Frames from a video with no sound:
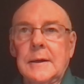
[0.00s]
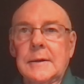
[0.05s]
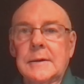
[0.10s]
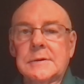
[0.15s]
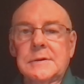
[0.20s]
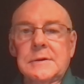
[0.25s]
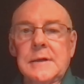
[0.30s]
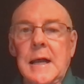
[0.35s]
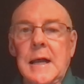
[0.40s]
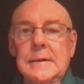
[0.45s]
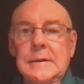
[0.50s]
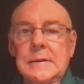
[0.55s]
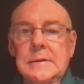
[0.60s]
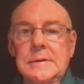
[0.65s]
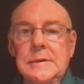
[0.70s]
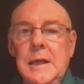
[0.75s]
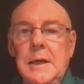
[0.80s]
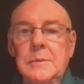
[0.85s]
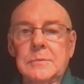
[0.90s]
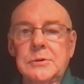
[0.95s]
And it's not the
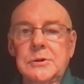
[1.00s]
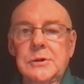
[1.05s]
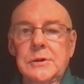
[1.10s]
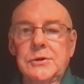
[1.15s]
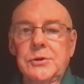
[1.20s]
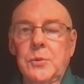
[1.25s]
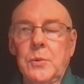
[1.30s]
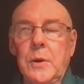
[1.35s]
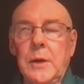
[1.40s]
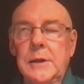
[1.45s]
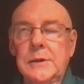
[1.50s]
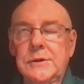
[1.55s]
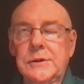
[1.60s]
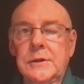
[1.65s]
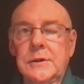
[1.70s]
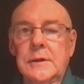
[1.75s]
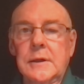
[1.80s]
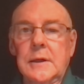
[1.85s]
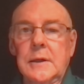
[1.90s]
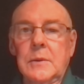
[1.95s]
same
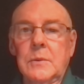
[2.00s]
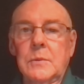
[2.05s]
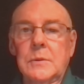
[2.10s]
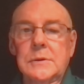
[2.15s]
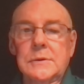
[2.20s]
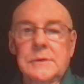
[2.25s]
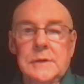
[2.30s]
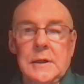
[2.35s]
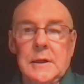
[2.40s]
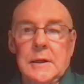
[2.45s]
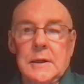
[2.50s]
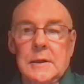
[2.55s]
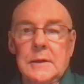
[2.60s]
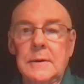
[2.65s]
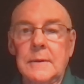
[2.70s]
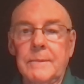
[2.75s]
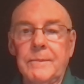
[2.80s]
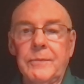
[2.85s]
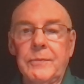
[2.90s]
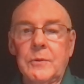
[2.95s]
situation that he was
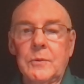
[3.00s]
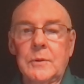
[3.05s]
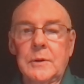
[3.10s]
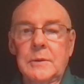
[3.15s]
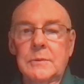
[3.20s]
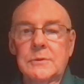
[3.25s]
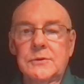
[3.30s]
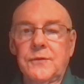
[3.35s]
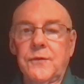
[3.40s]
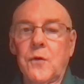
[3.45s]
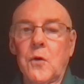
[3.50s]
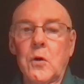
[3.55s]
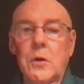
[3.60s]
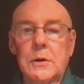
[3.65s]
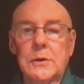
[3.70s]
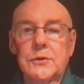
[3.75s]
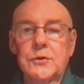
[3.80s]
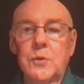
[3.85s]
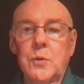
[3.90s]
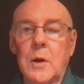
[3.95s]
in when he was
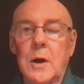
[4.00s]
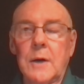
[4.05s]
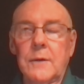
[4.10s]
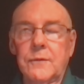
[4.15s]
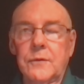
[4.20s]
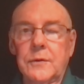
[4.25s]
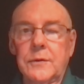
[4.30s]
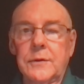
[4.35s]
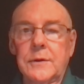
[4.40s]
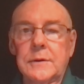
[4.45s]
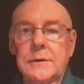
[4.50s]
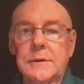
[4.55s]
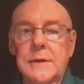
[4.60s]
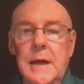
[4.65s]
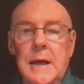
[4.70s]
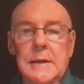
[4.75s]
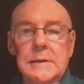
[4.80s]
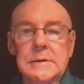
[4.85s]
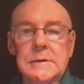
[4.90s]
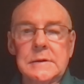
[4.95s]
4 and 12 with the
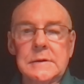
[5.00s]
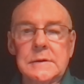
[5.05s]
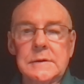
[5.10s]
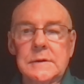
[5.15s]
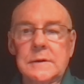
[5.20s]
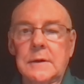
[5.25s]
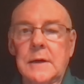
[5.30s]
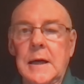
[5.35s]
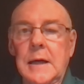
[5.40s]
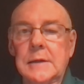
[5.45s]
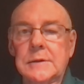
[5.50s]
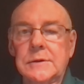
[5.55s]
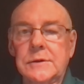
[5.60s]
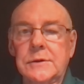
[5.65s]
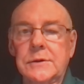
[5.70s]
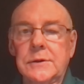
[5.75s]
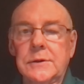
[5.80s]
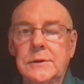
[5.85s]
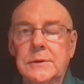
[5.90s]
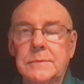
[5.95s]
Texans the
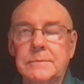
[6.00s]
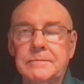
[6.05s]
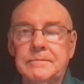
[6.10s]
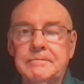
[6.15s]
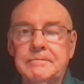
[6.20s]
last year.